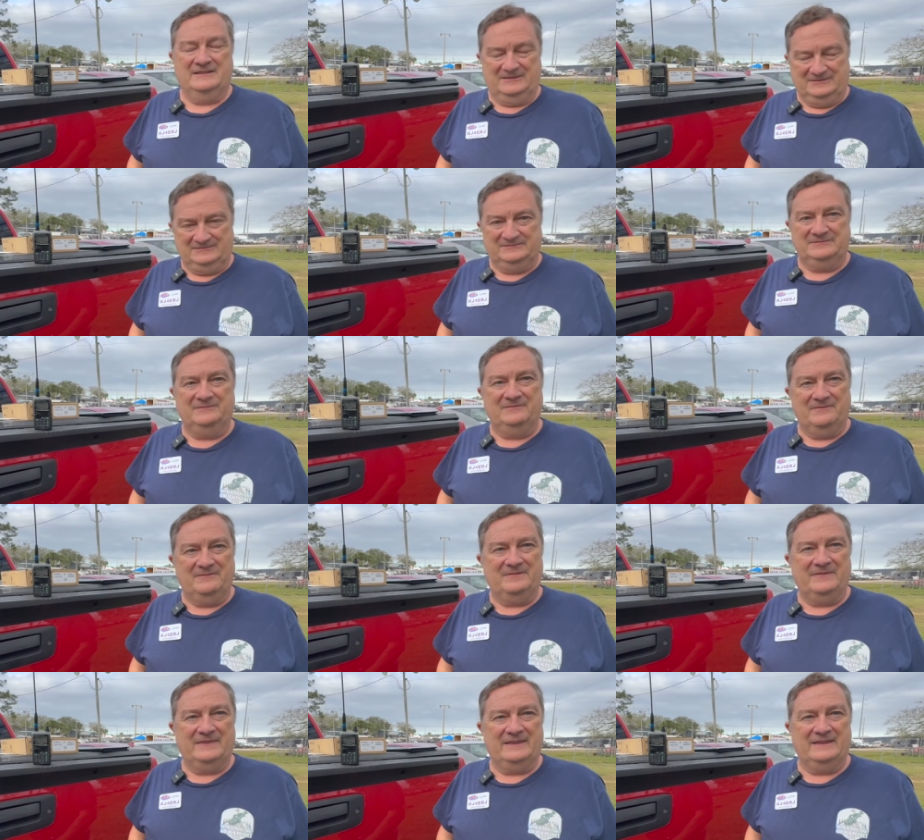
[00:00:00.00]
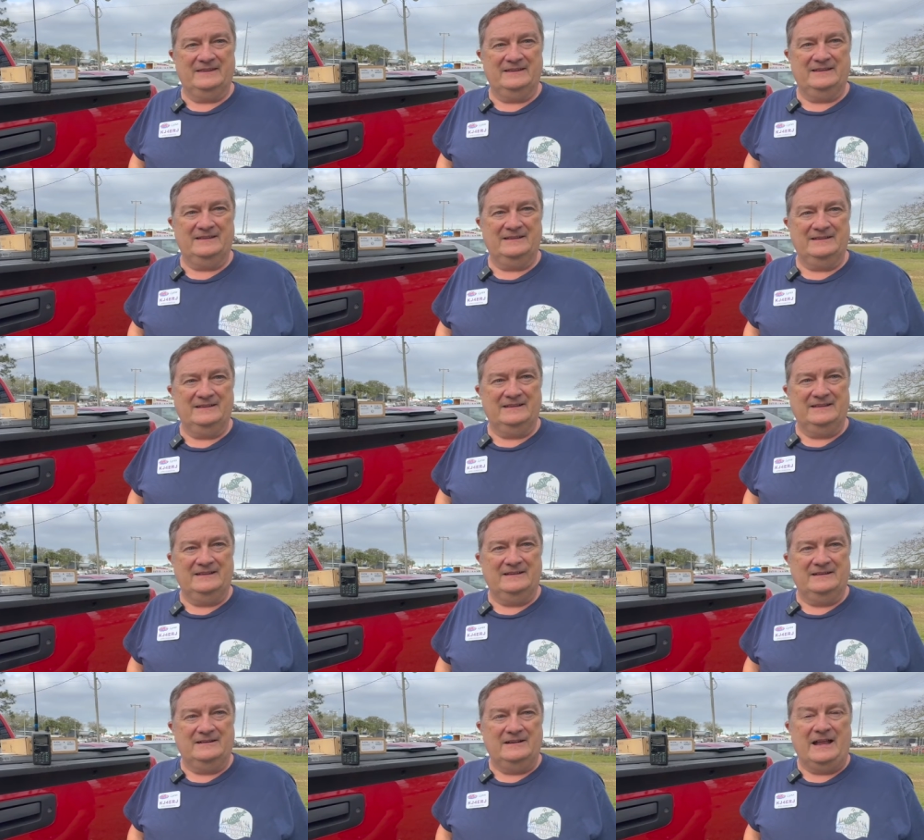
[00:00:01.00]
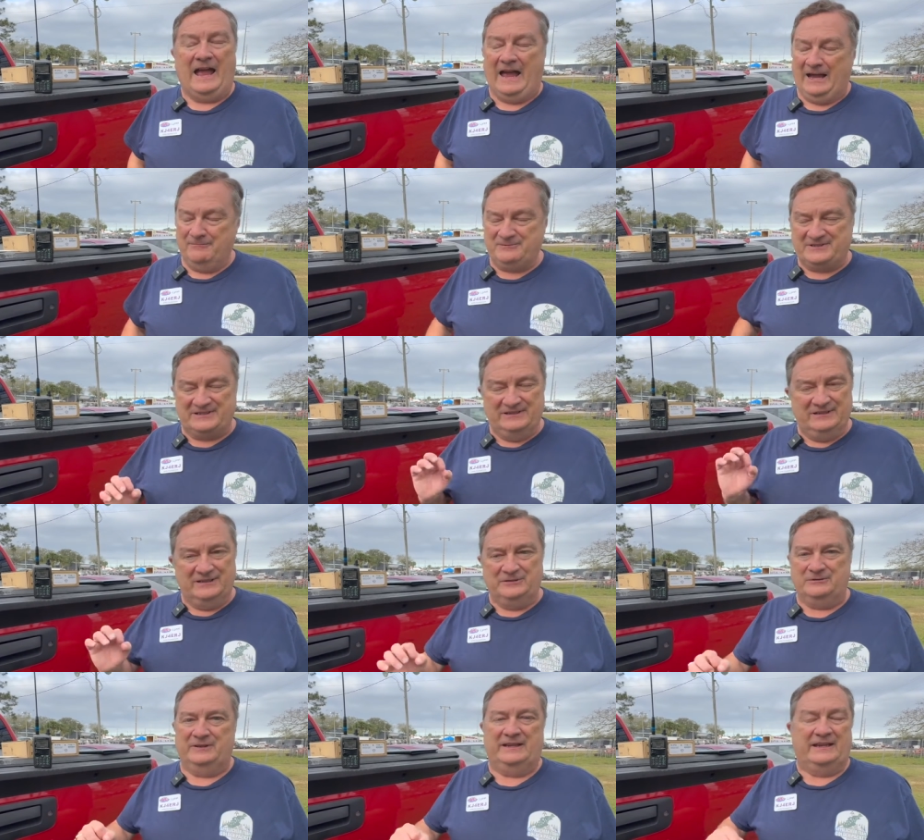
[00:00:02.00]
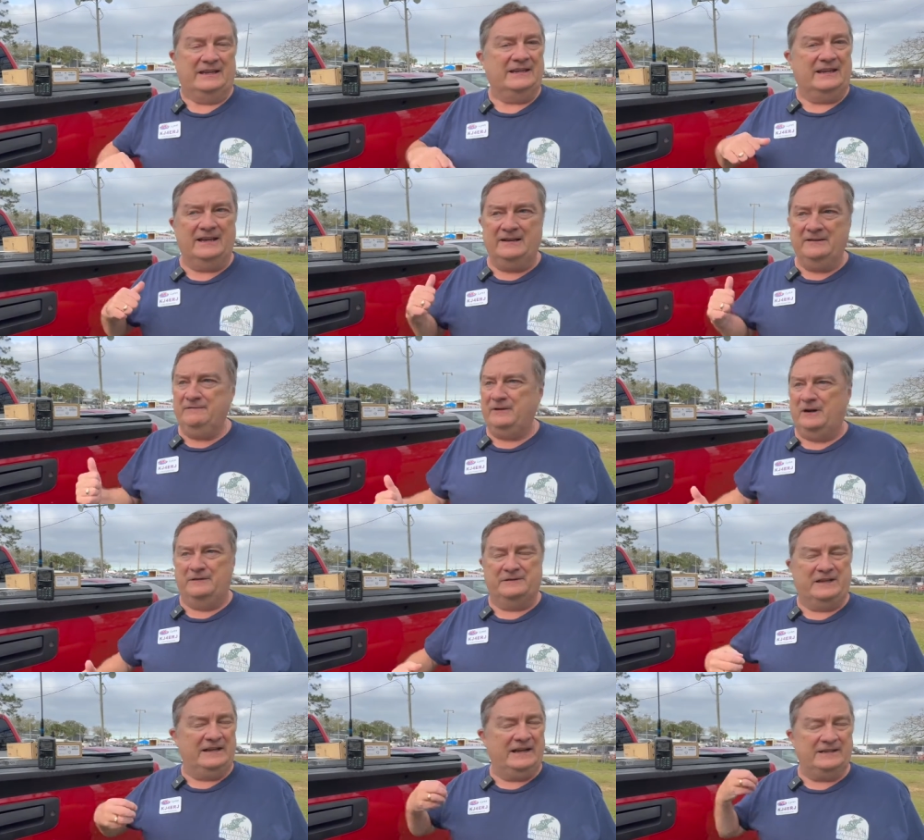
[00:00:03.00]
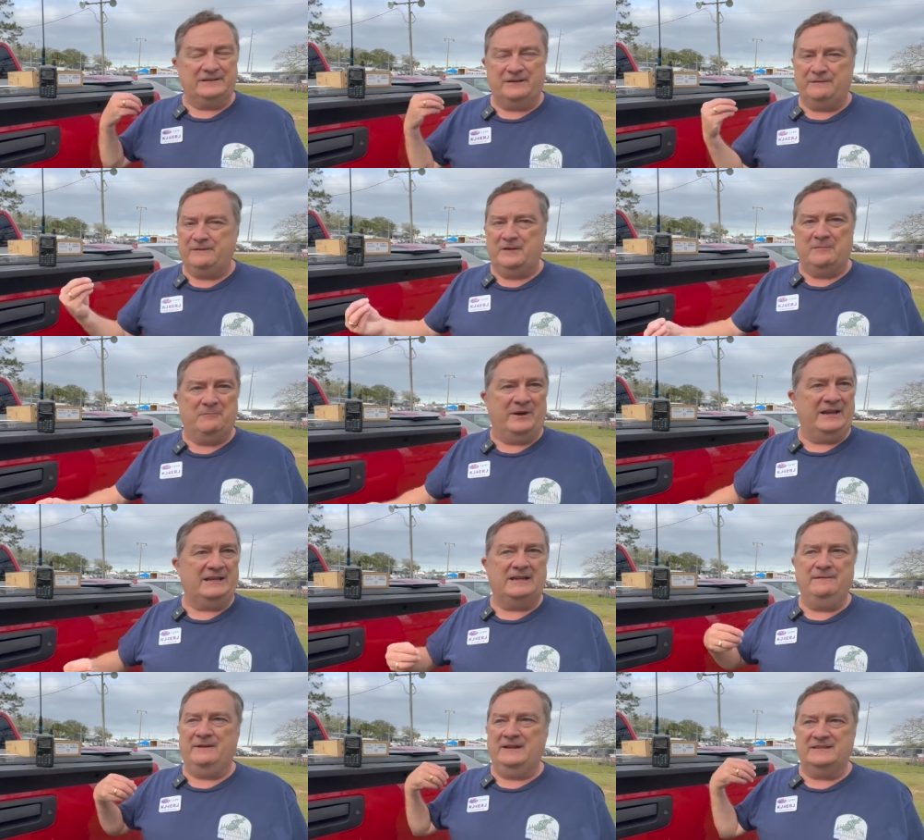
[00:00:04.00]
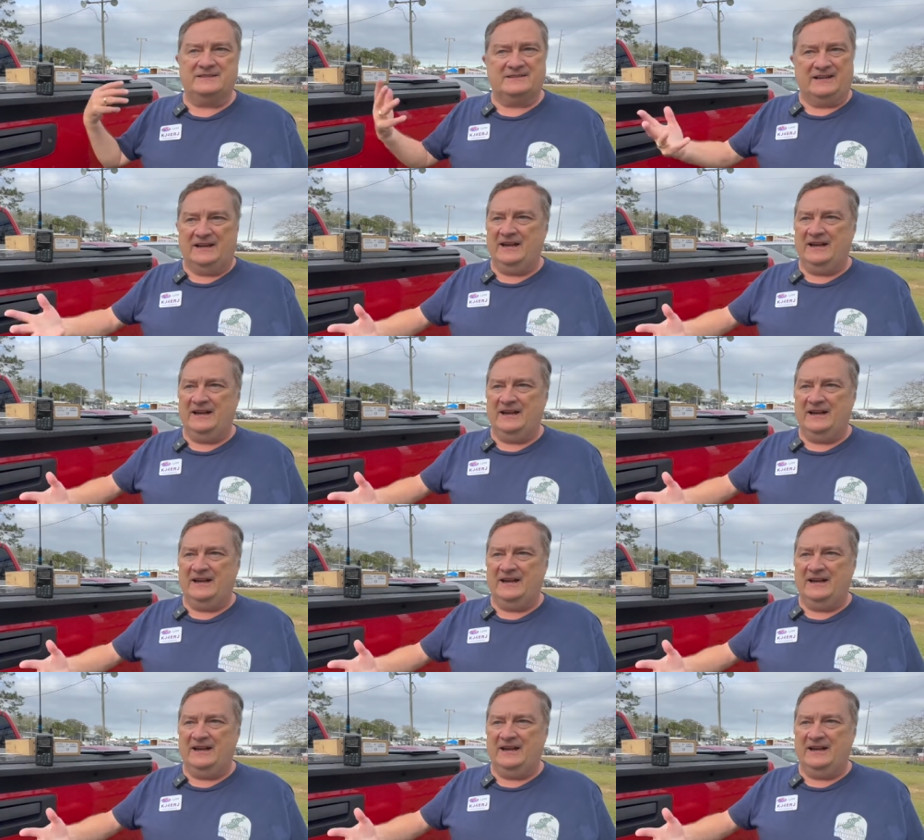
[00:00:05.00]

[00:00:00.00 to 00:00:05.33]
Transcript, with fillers: and then that way you can learn how to do it. Absolutely. Get involved. Get out there for the bike events, the